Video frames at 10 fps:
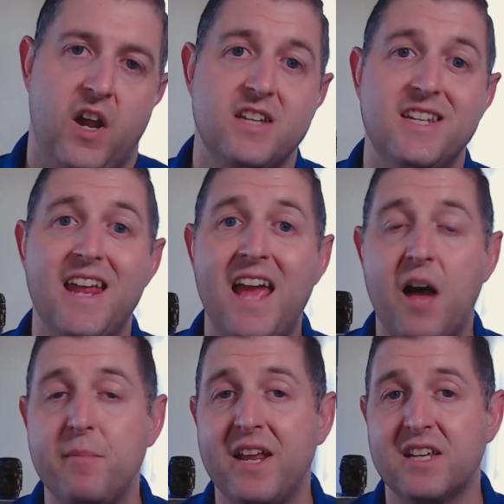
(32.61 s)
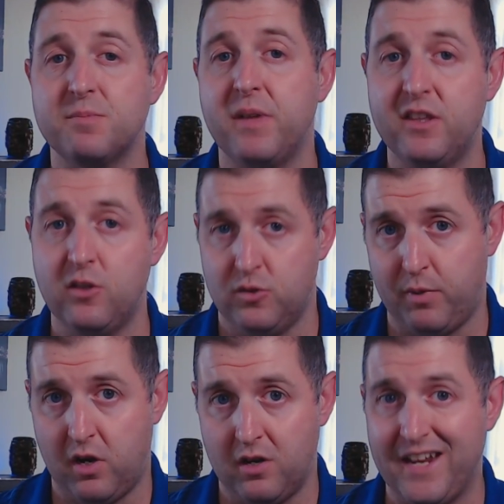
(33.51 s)
All right, today I'm gonna explain those
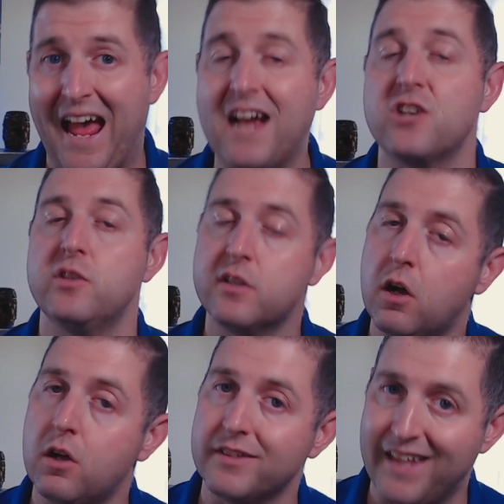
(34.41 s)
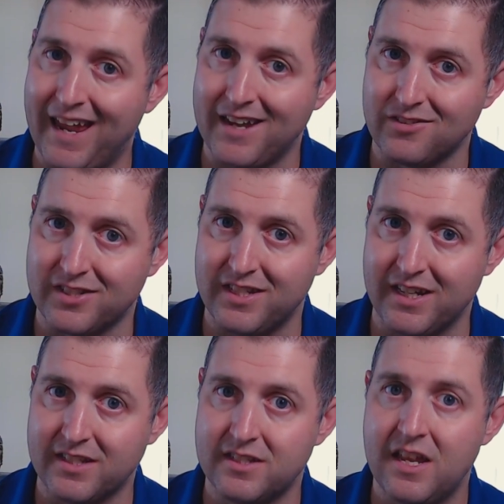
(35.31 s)
bars, actually called
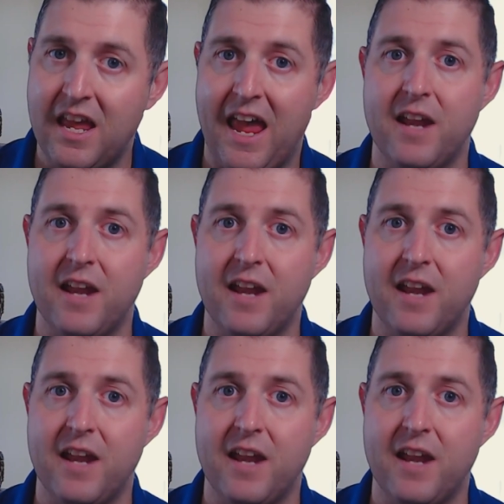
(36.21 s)
candlesticks.